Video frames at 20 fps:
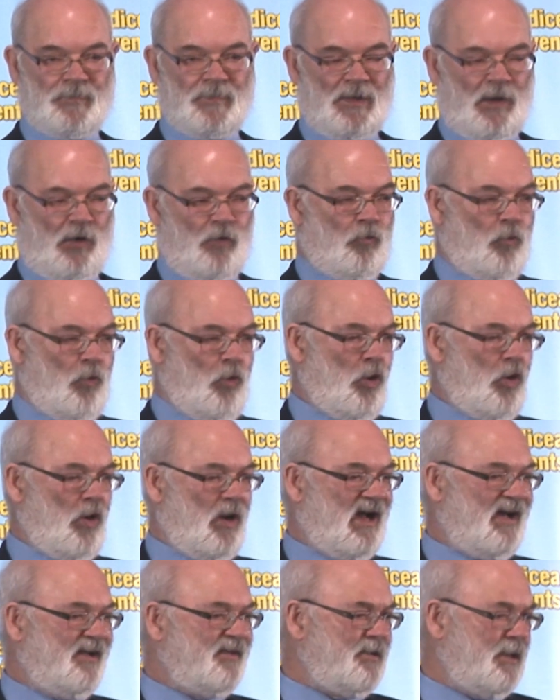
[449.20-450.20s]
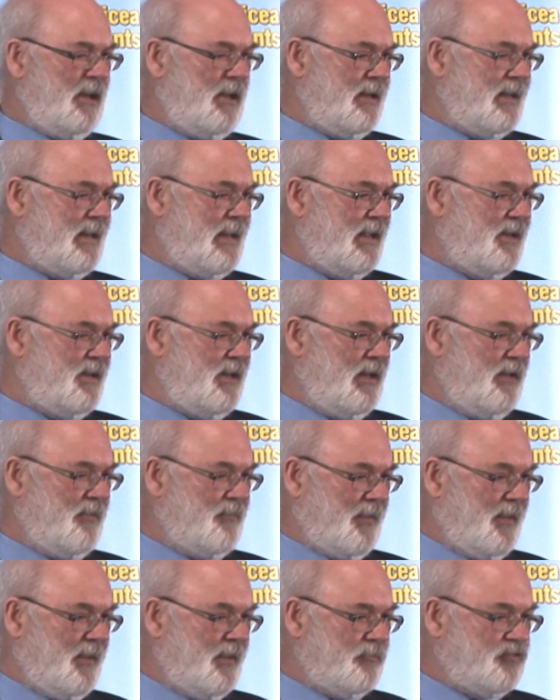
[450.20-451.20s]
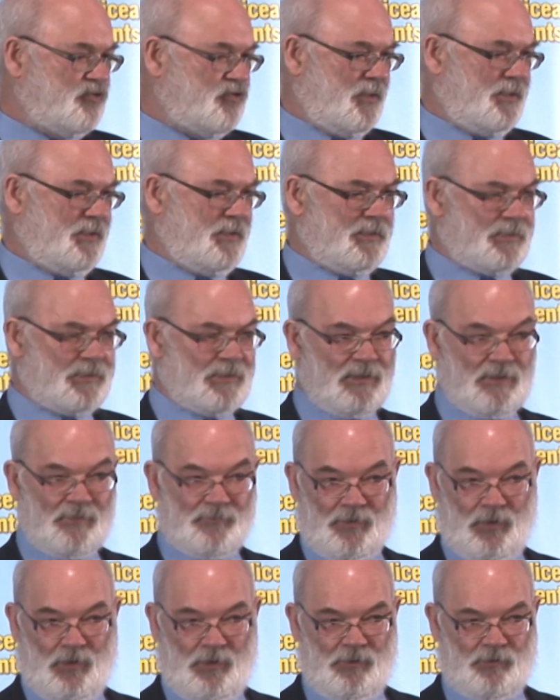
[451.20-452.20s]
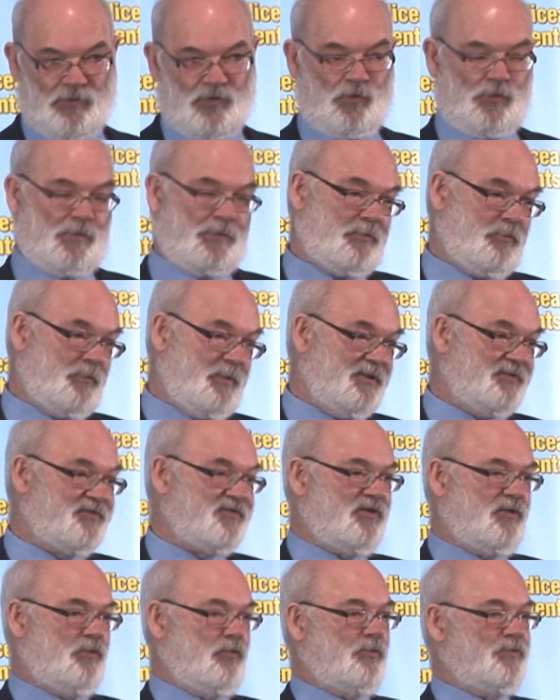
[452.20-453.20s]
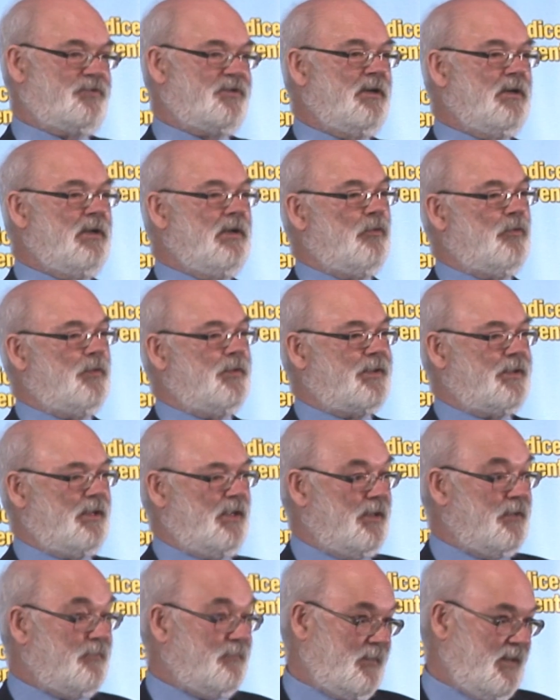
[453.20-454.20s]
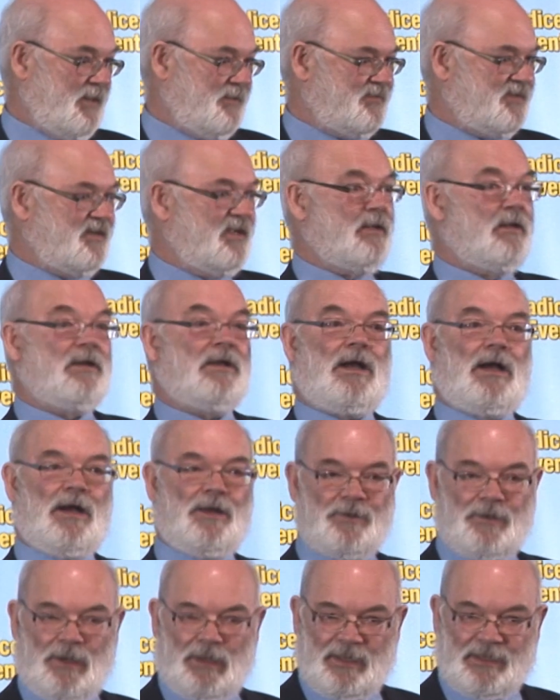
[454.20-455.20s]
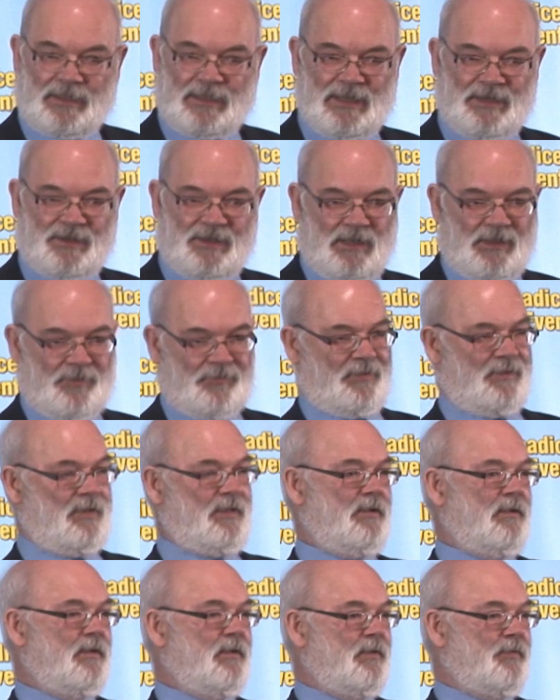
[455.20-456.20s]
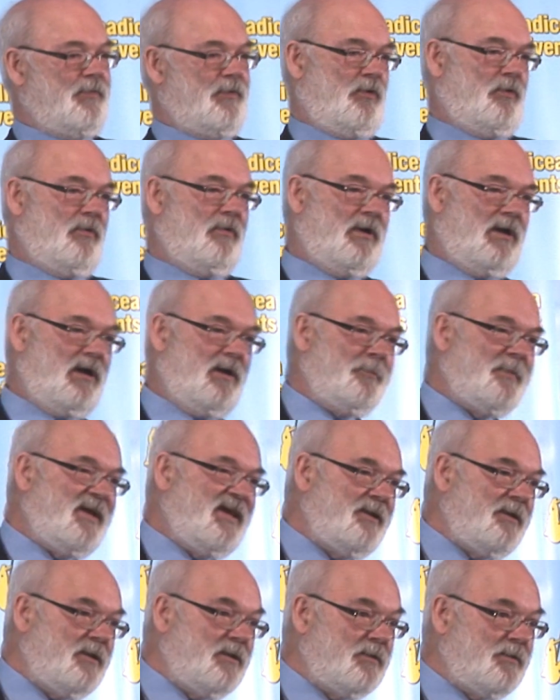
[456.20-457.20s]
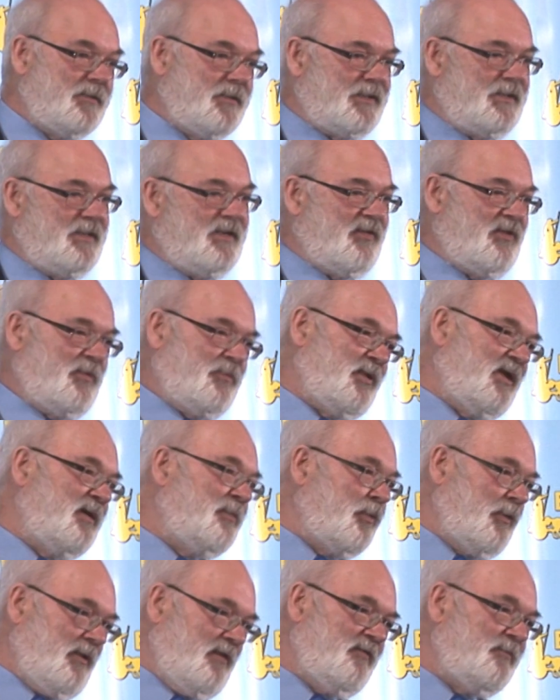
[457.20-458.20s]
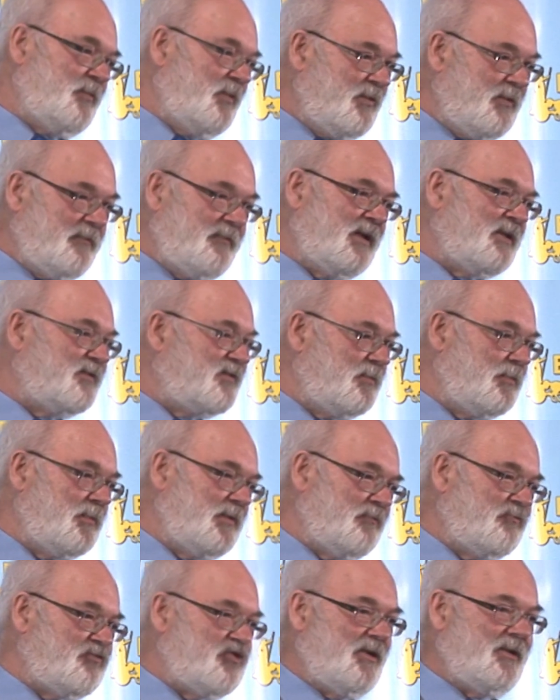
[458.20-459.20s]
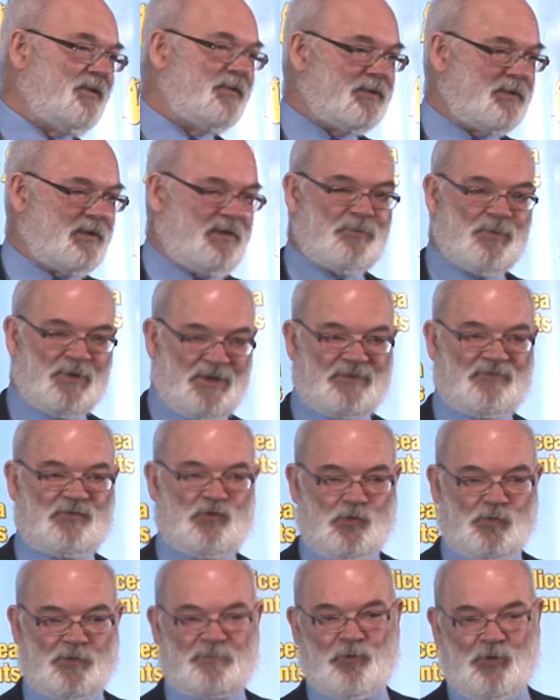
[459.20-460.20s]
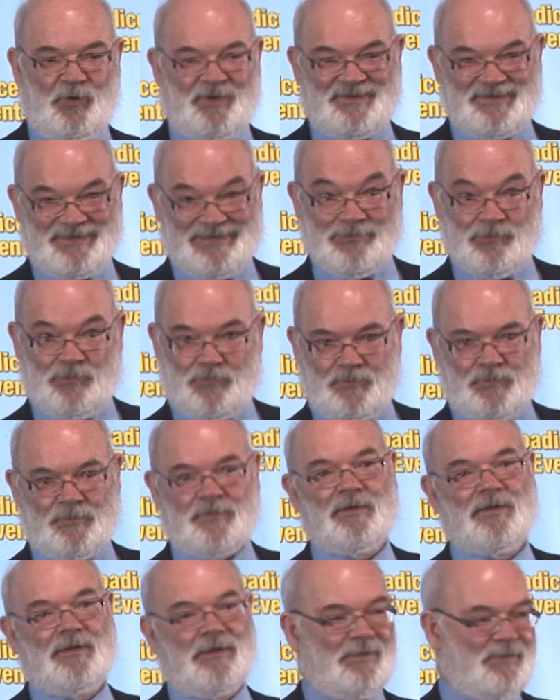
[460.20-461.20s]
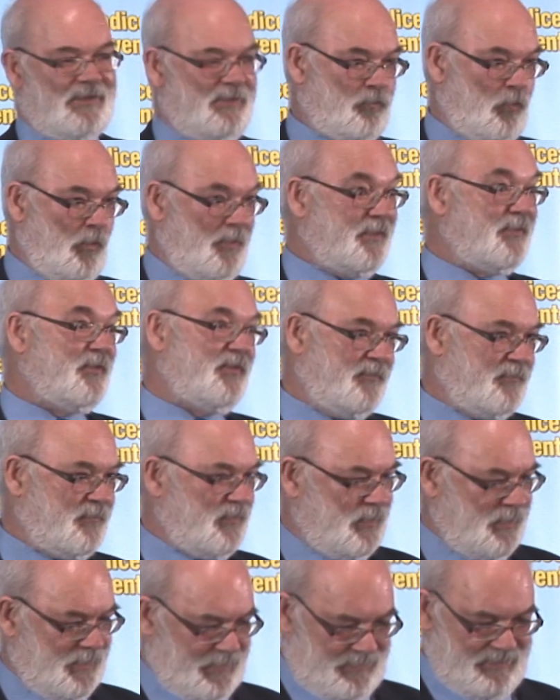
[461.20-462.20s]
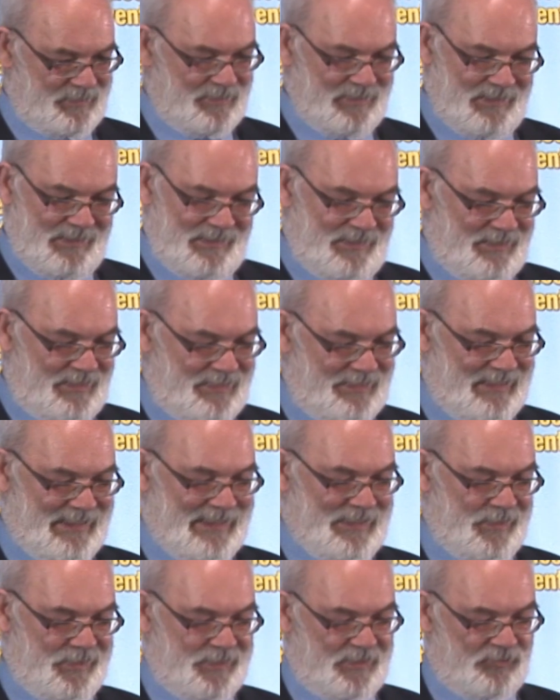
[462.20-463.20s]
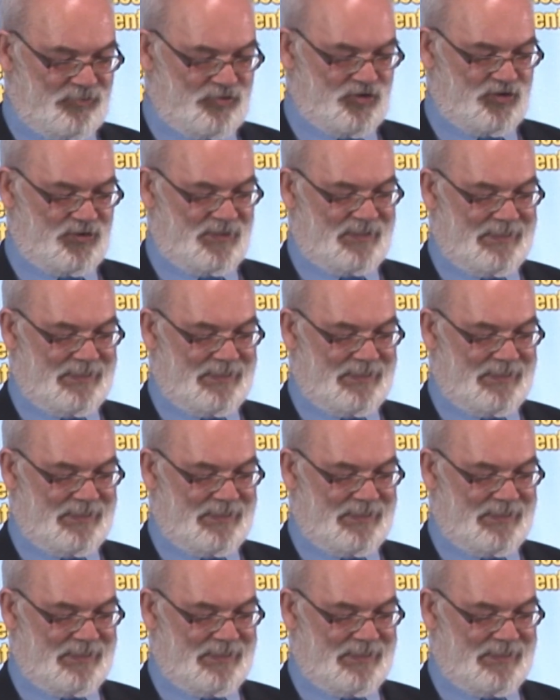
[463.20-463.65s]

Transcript: A war unlike any other, just as the Holocaust, we are told, was an event unlike any other, though Armenians and other people who've been the victims of genocide might, of course, point out it wasn't the first any such